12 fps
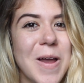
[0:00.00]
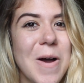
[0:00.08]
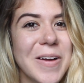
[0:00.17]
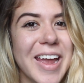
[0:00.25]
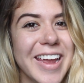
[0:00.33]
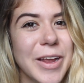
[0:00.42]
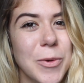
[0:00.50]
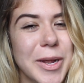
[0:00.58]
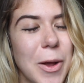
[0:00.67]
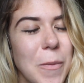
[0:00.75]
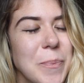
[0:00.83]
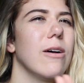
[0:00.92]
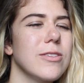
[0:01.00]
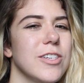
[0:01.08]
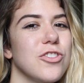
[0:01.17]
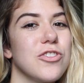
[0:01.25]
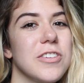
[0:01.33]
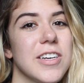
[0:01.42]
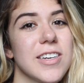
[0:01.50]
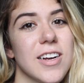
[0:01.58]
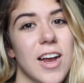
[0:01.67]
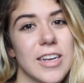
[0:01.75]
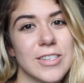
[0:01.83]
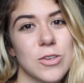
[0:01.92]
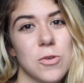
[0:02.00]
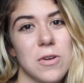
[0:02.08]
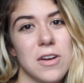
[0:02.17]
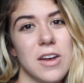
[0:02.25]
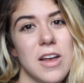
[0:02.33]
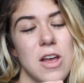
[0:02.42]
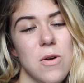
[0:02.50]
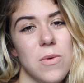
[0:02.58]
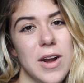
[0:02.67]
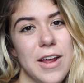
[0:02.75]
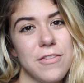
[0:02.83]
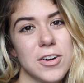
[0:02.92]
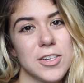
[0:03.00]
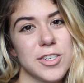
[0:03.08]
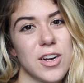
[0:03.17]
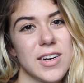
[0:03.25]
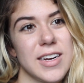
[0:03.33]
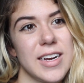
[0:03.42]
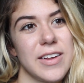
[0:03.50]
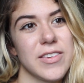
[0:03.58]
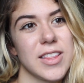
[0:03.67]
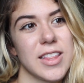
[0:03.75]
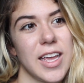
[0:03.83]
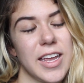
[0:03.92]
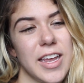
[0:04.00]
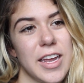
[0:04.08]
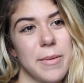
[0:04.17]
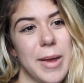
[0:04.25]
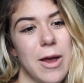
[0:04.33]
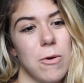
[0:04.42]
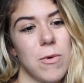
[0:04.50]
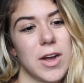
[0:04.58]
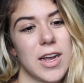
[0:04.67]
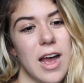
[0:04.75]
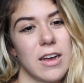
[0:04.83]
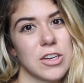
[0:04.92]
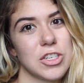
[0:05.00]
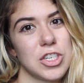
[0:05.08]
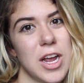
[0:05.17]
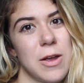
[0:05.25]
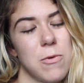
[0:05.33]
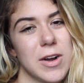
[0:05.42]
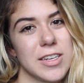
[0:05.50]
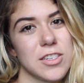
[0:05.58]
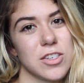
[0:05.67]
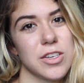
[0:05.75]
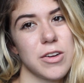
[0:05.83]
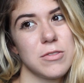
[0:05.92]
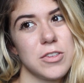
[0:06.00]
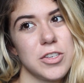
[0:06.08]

Okay, here we go. I was a junior in high school when I first started even thinking about what college I wanted to go